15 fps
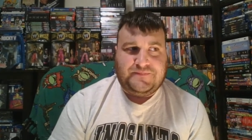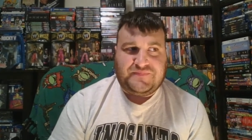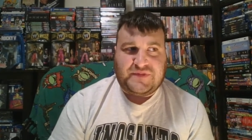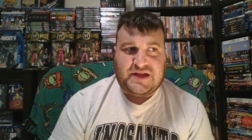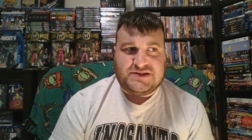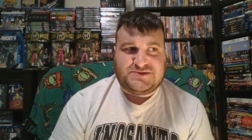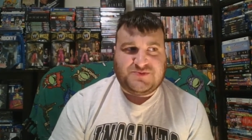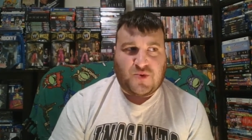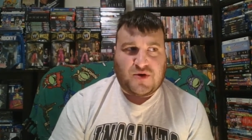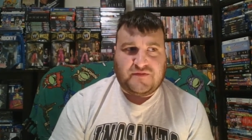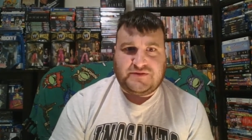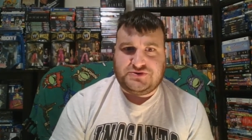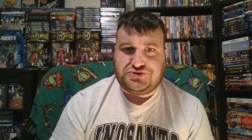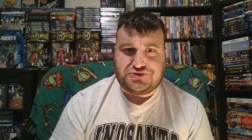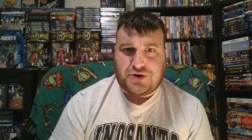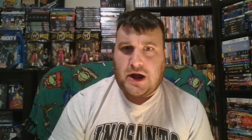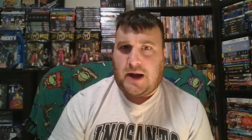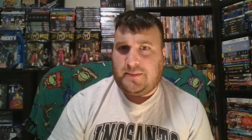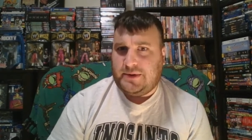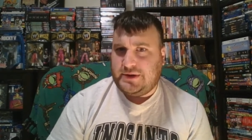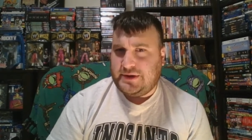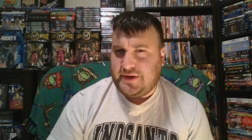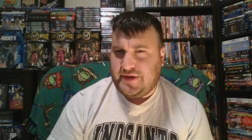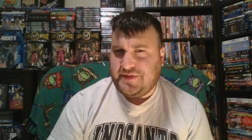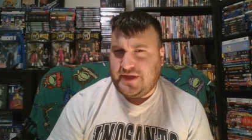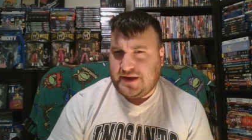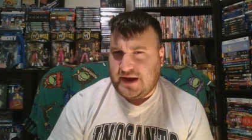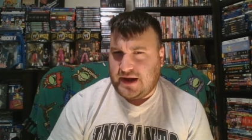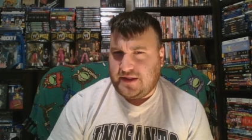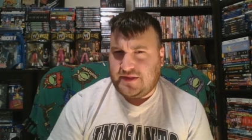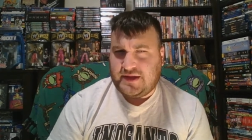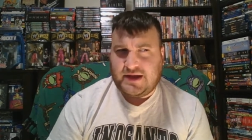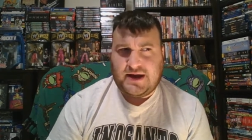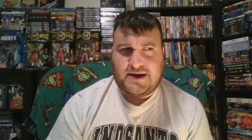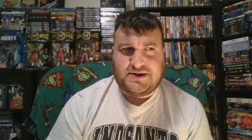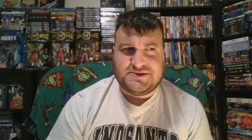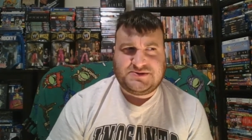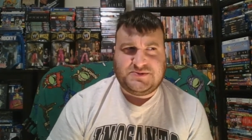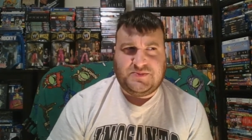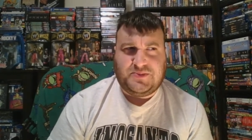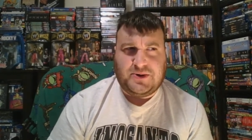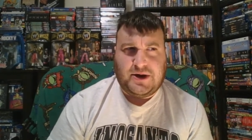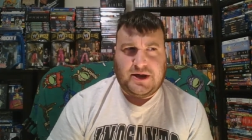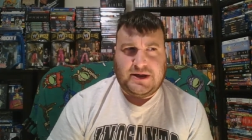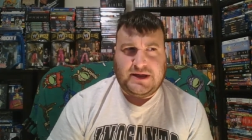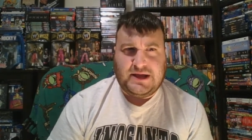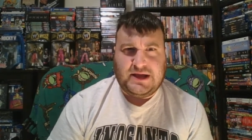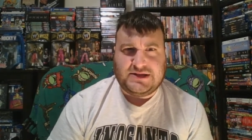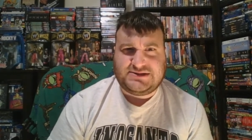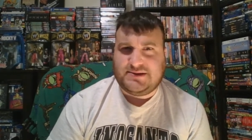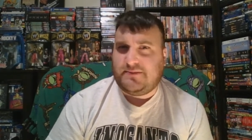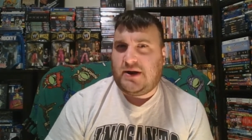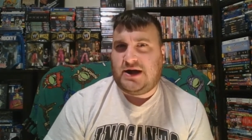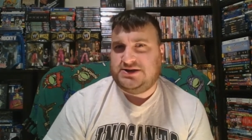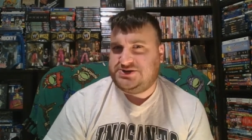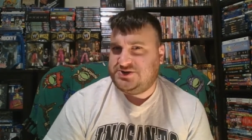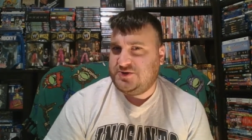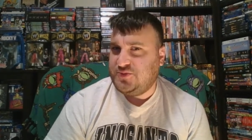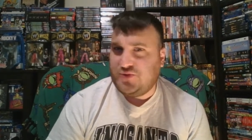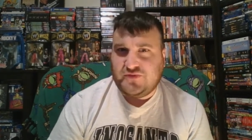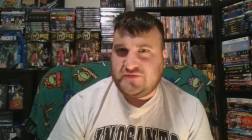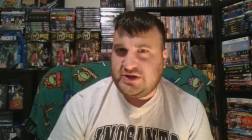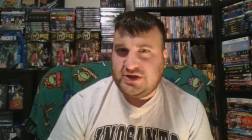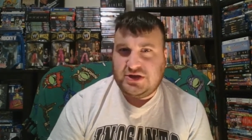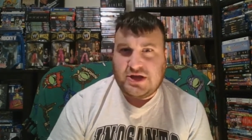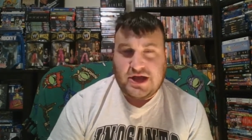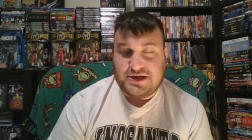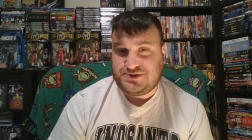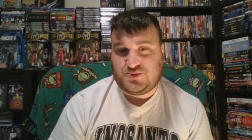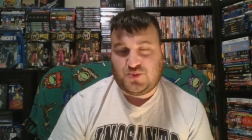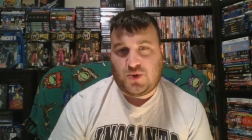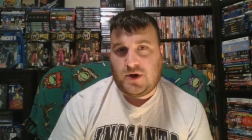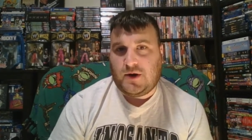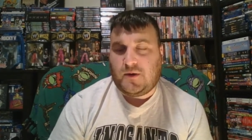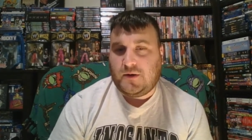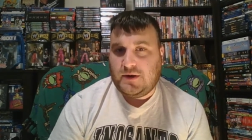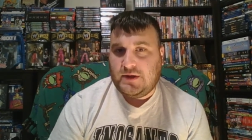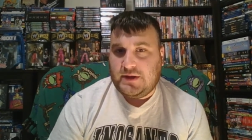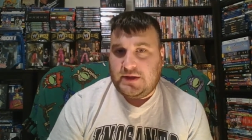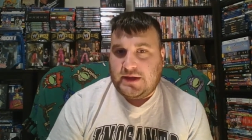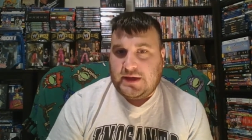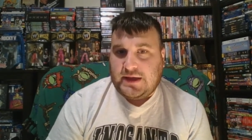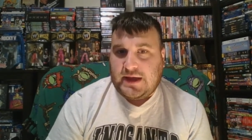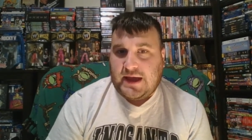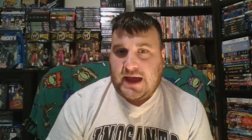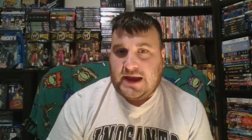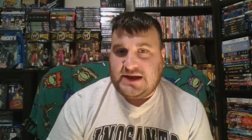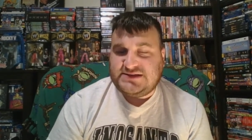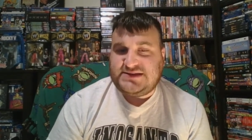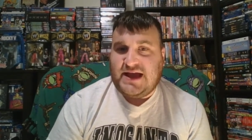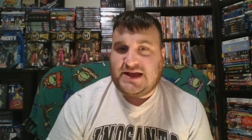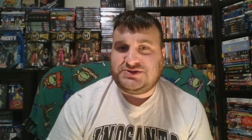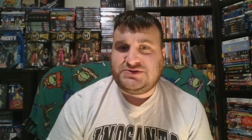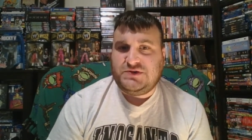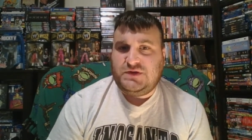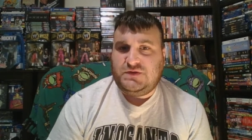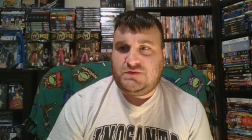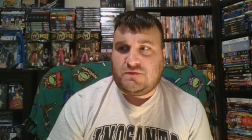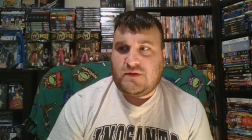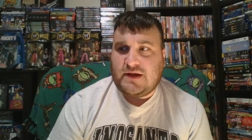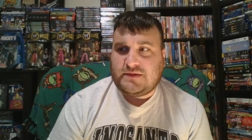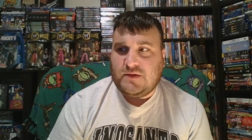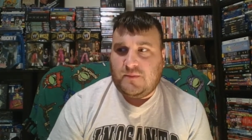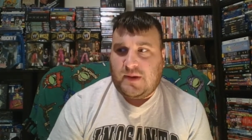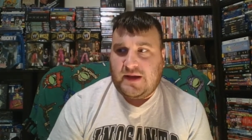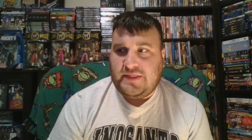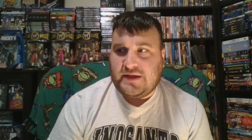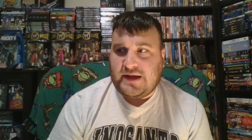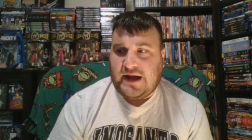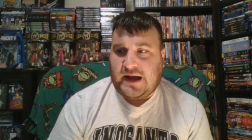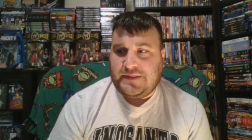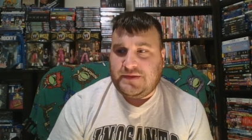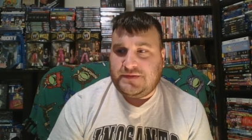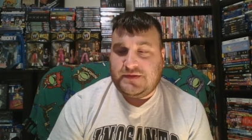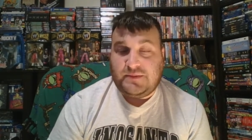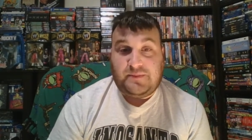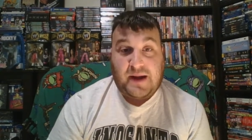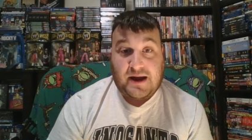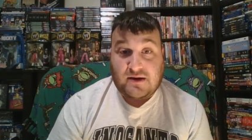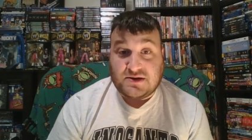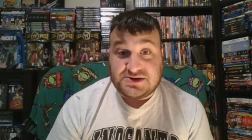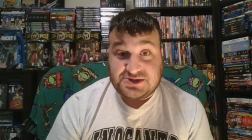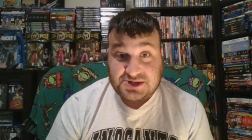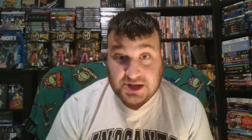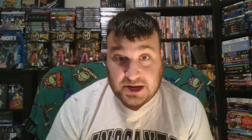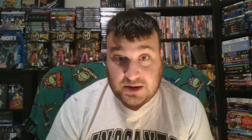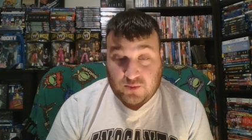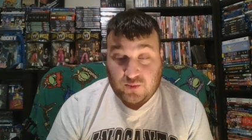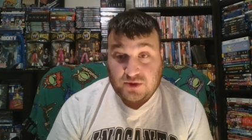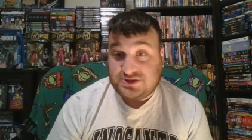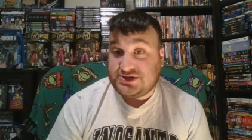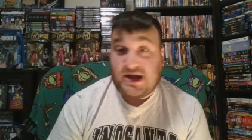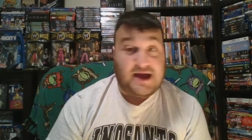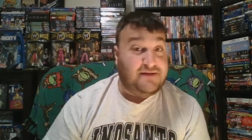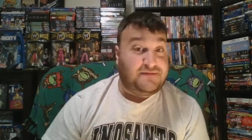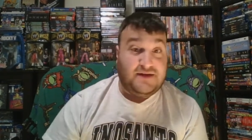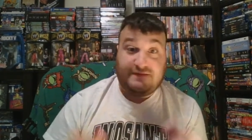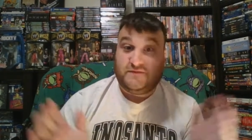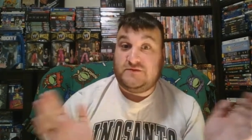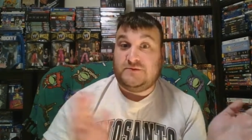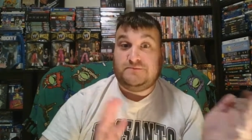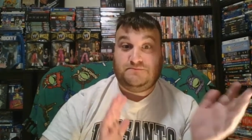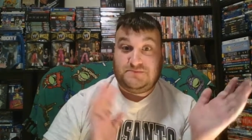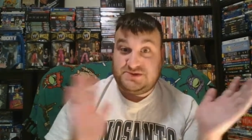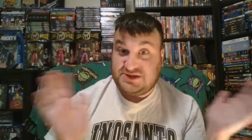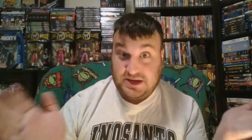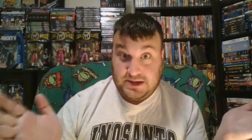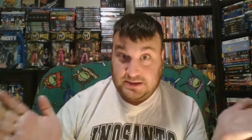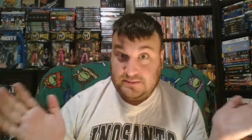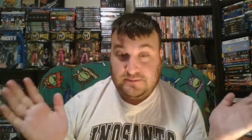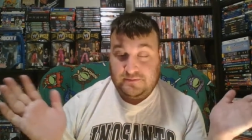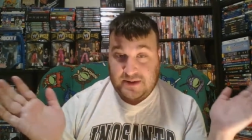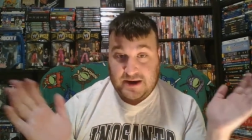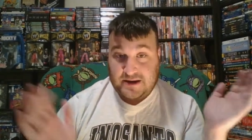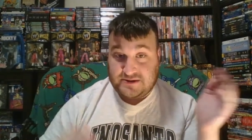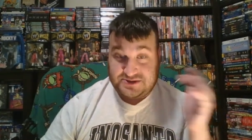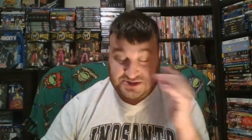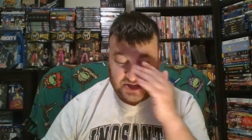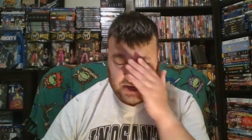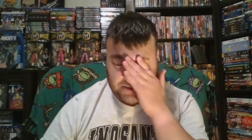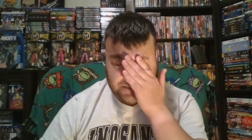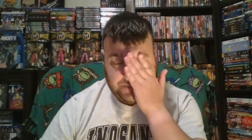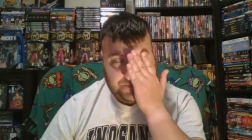It's more of a drama than anything else, but it's a monster movie as well. And it's actually directed by the guy that did Parasite, which I have never seen Parasite.